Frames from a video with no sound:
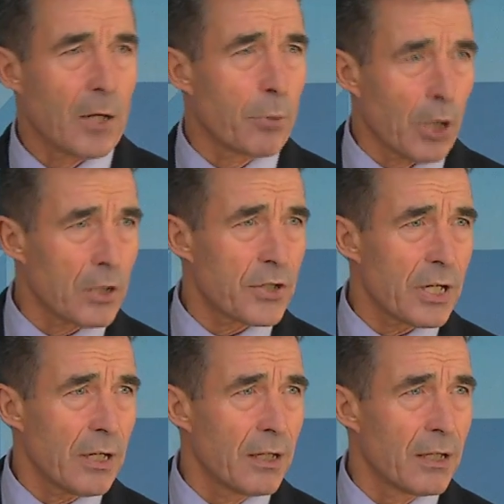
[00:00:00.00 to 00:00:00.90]

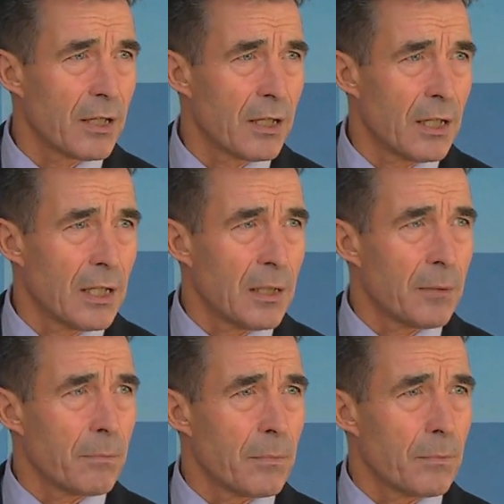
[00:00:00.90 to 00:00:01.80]
policy,
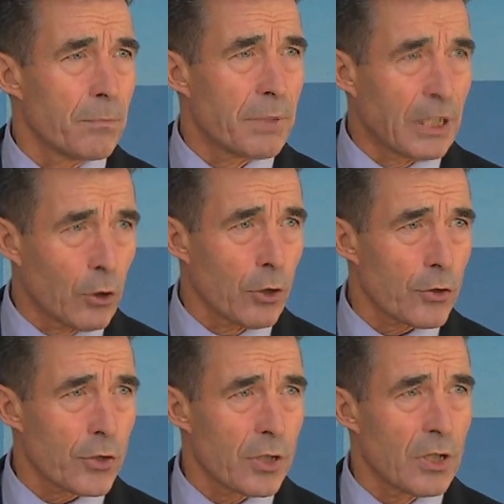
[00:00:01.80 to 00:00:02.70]

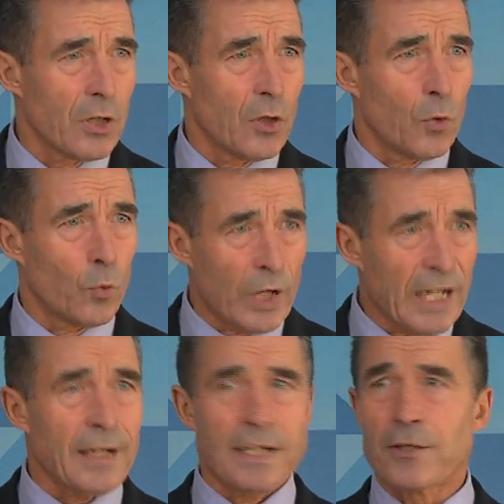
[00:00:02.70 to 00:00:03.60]
because we
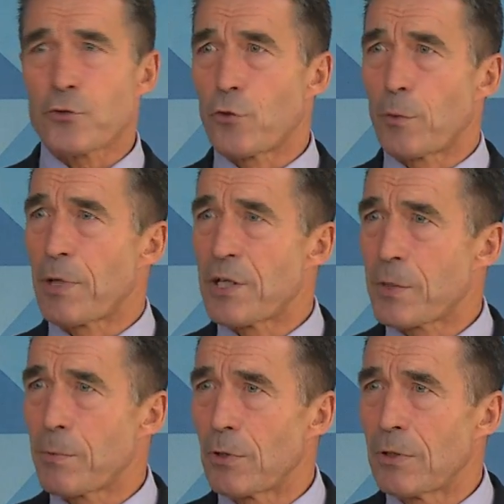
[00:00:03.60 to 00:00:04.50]
adhere to the
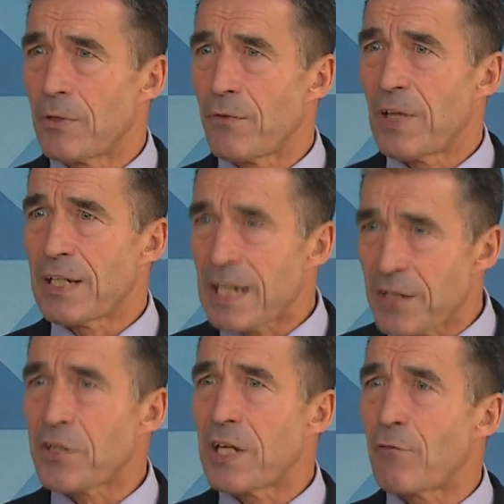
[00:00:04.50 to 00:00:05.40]
principle that
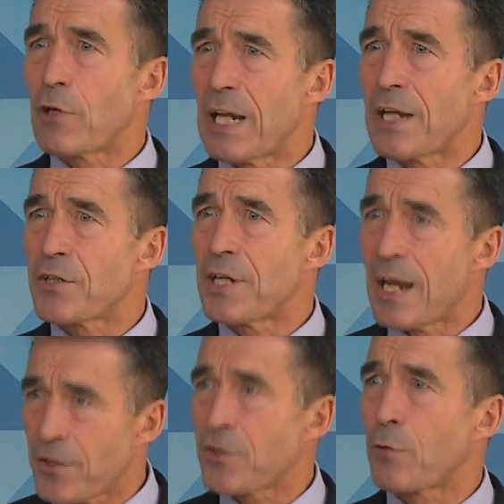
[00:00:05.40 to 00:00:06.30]
each and every nation
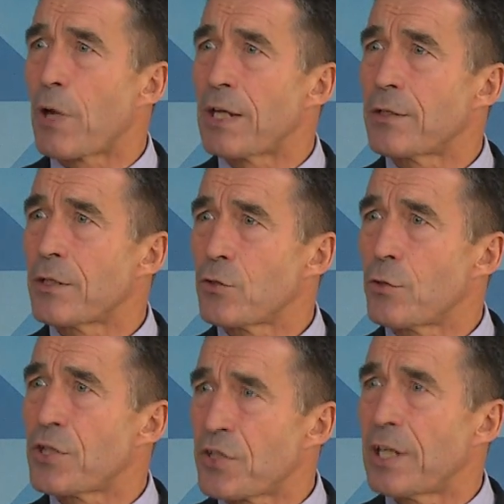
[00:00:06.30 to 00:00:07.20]
has the right to
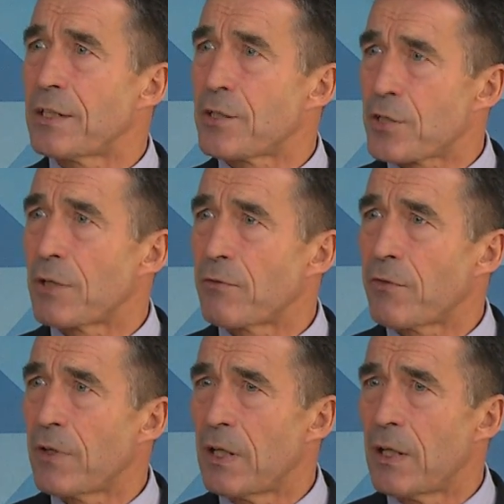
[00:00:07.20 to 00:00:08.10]
decide itself
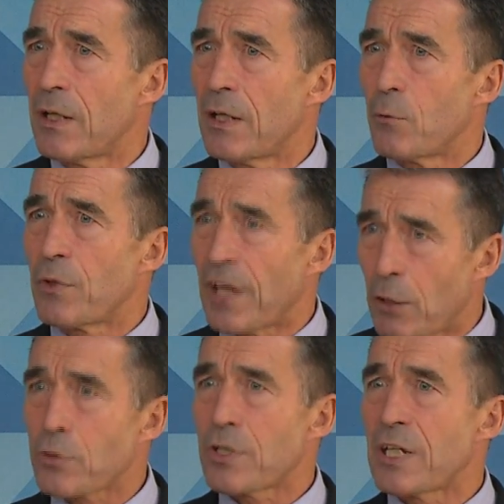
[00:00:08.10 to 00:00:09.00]

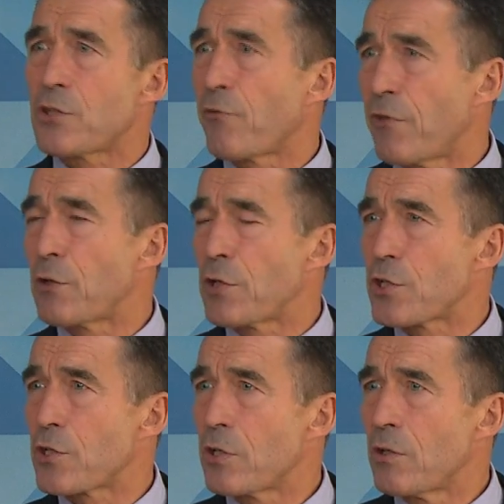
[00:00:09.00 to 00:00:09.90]
without
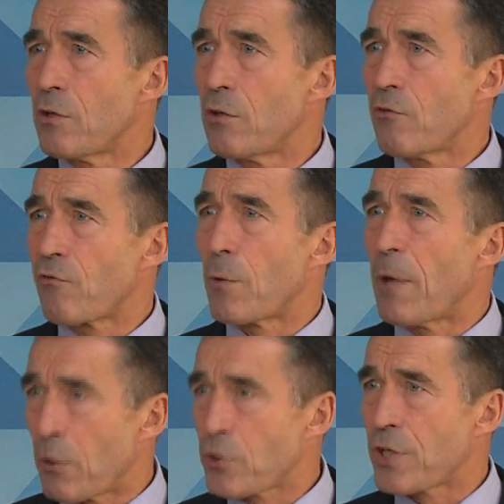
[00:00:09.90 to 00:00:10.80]
interference from
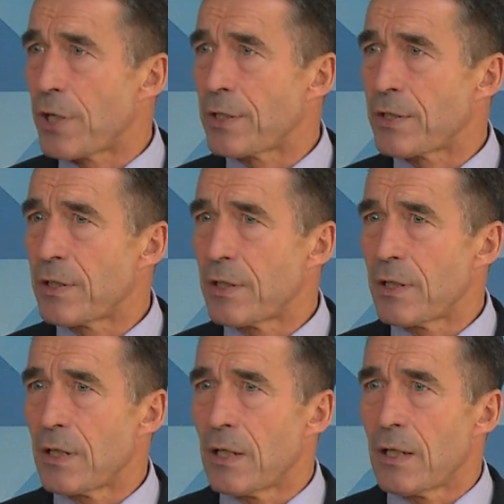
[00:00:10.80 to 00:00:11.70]
outside.
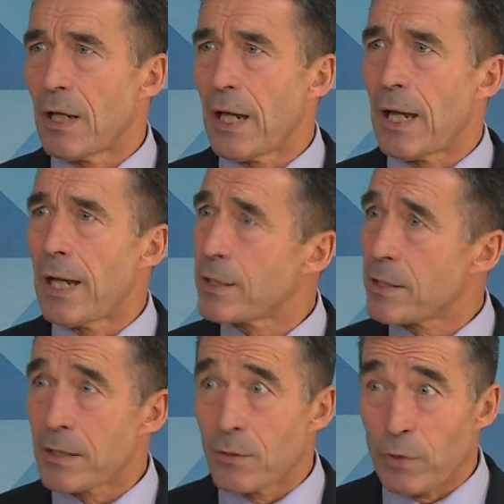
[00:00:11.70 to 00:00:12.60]
And
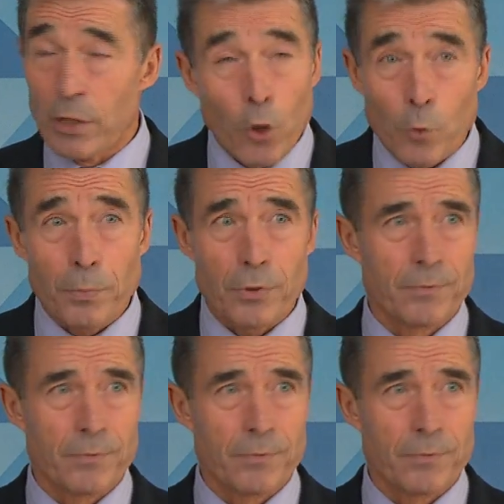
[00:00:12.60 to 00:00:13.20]
we hope